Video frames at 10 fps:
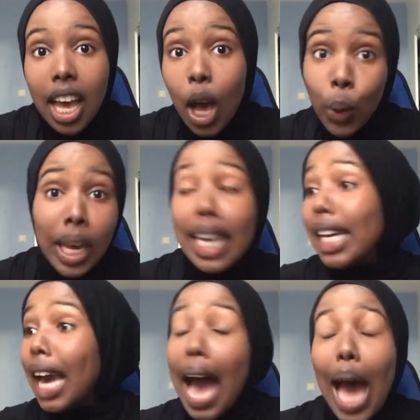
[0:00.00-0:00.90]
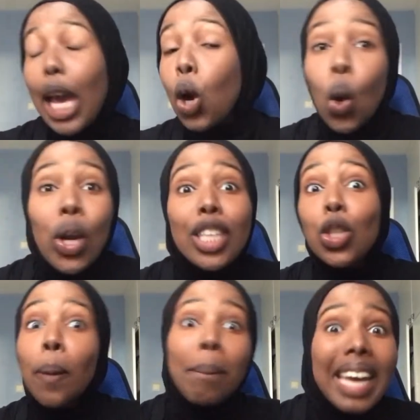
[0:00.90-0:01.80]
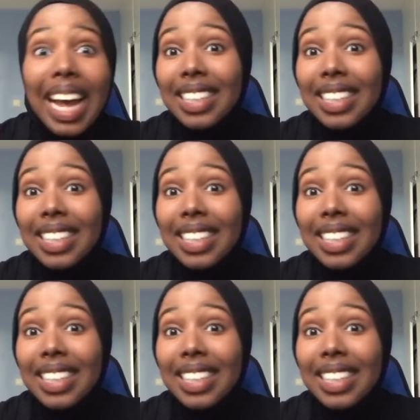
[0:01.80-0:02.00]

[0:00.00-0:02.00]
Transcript: Okay, according to me,